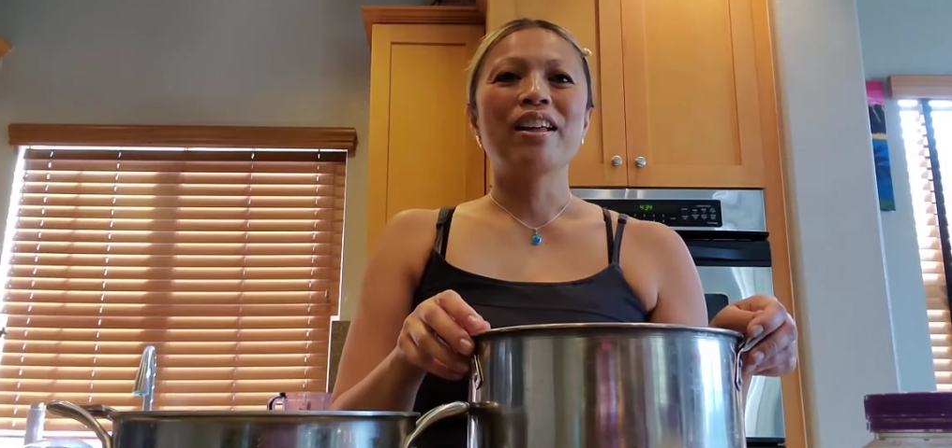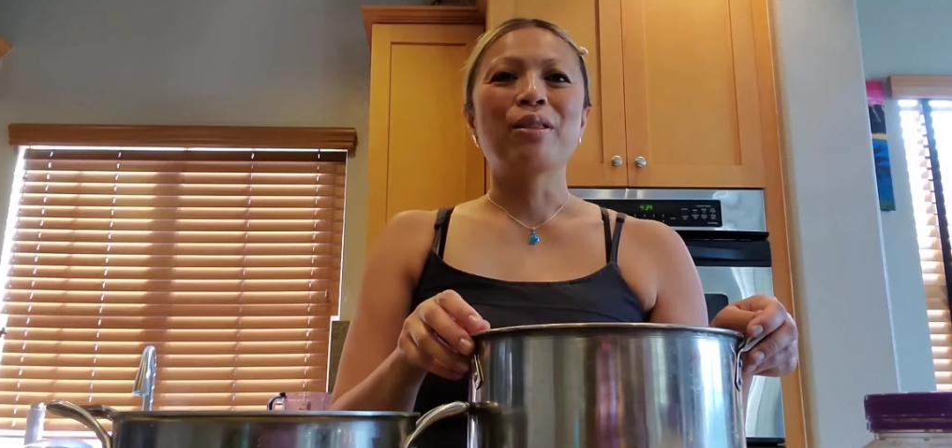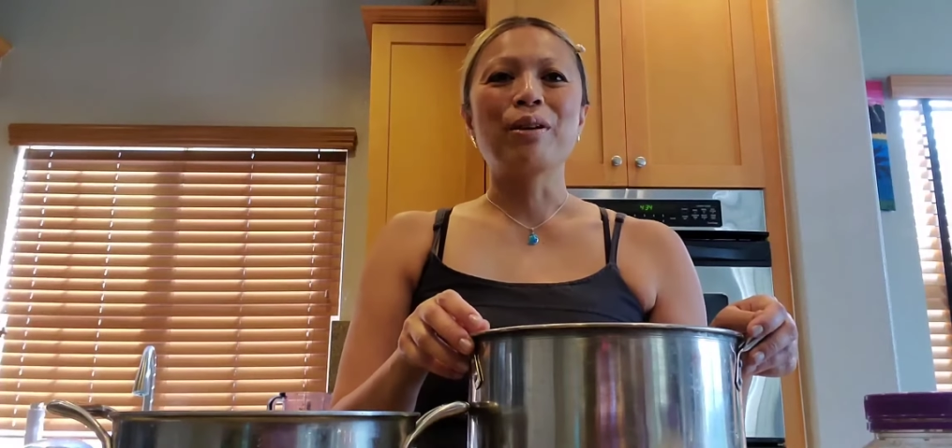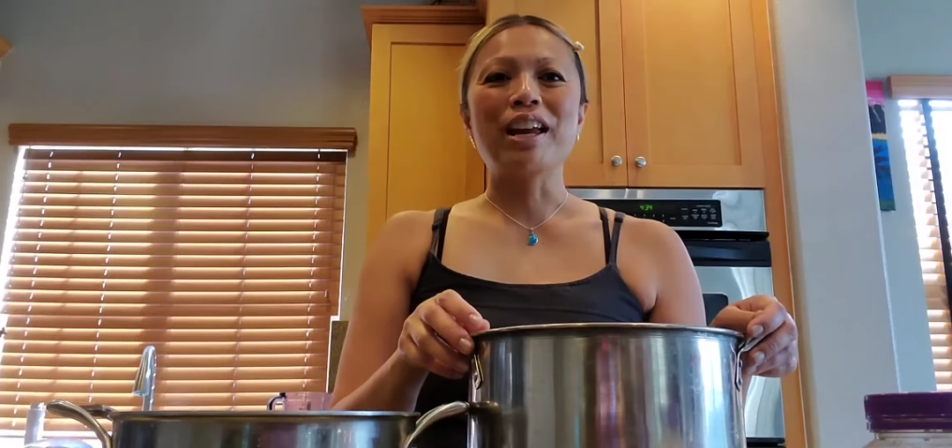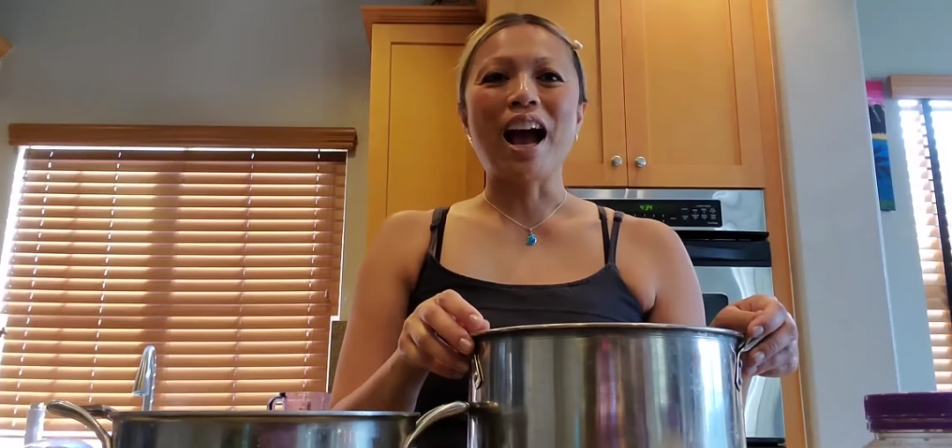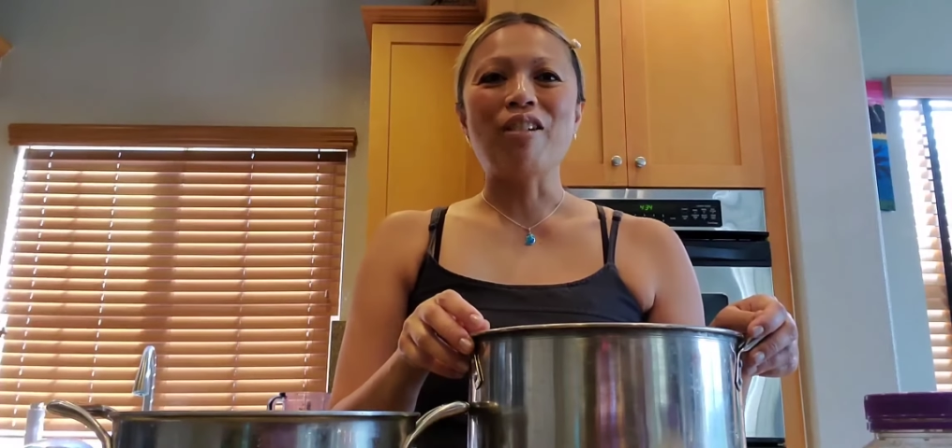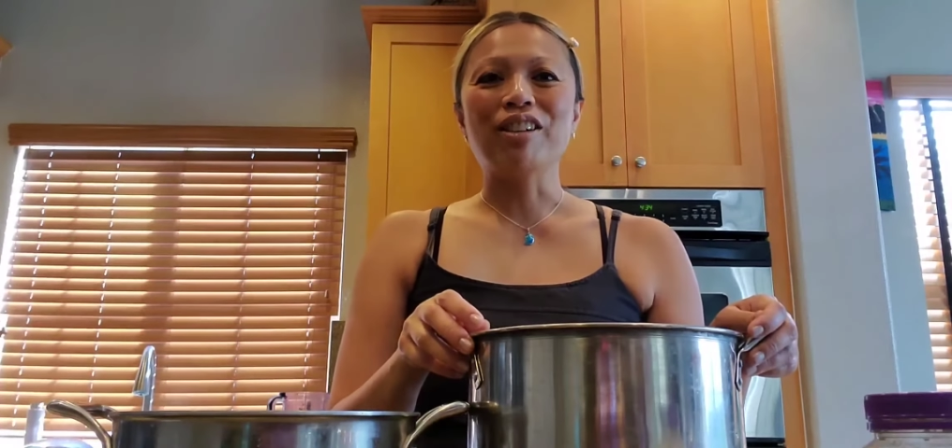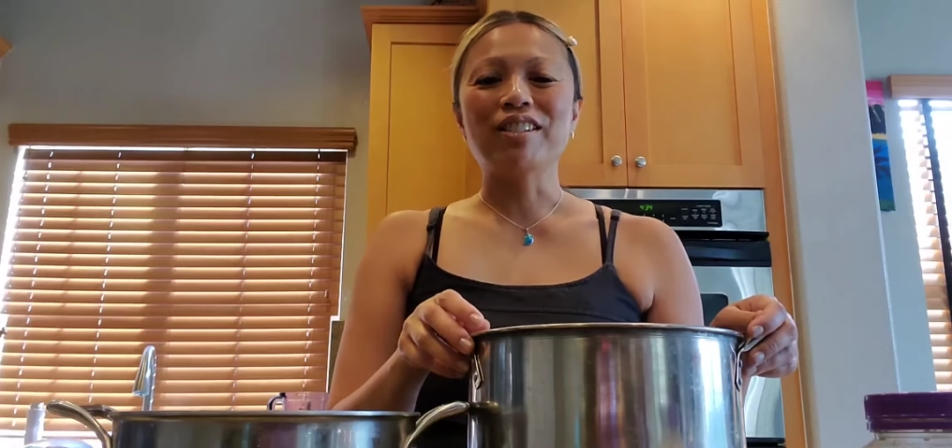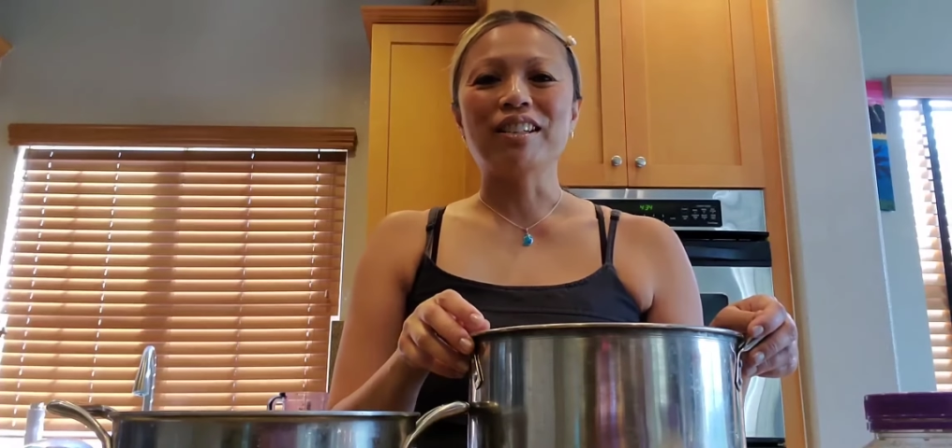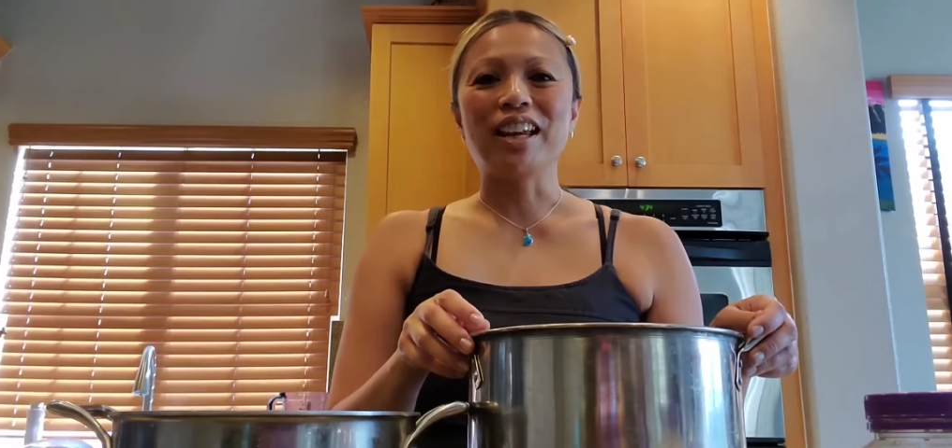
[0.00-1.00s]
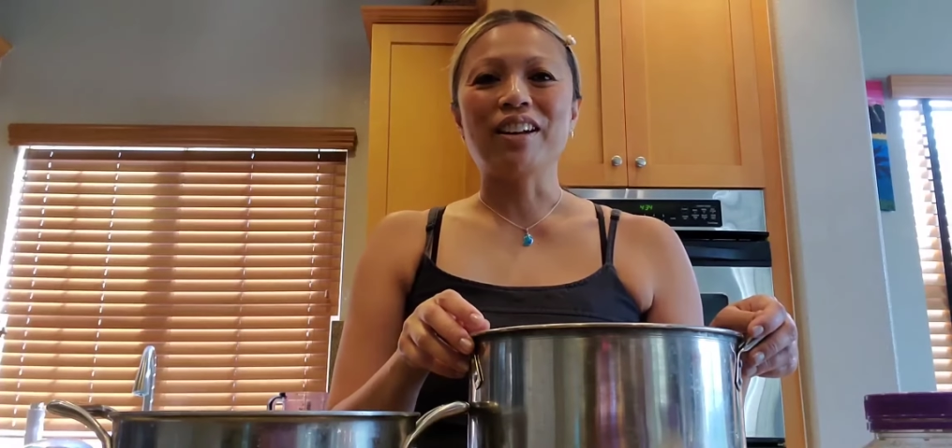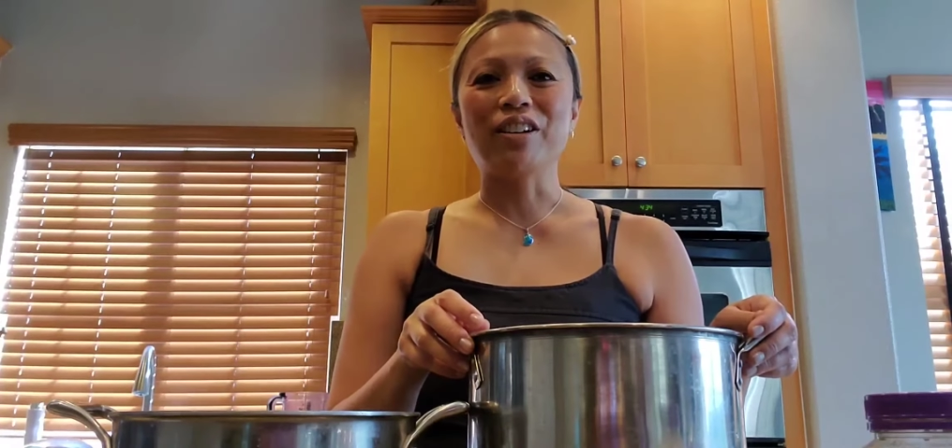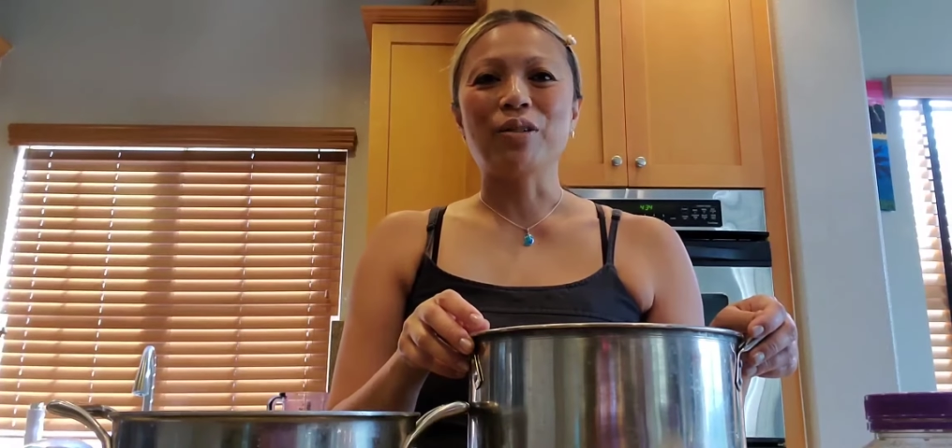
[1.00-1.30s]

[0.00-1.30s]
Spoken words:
3 hours later